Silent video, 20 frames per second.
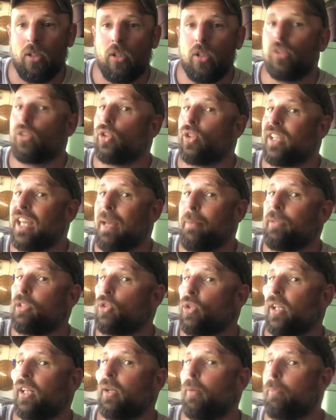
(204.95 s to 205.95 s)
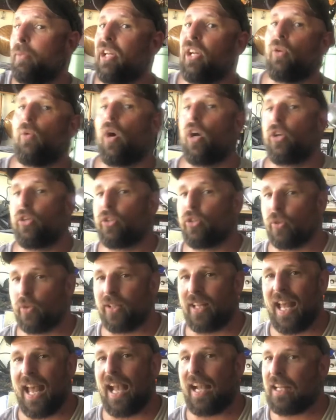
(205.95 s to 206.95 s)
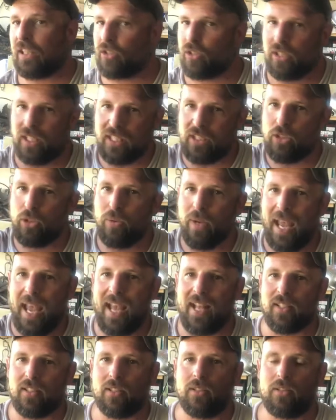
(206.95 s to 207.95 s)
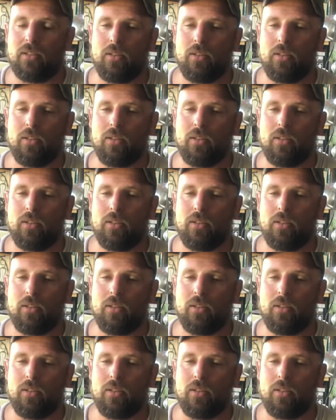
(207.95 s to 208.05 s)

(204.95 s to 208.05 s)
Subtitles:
So you can't be drinking a beer while you're doing that because you need 2 hands.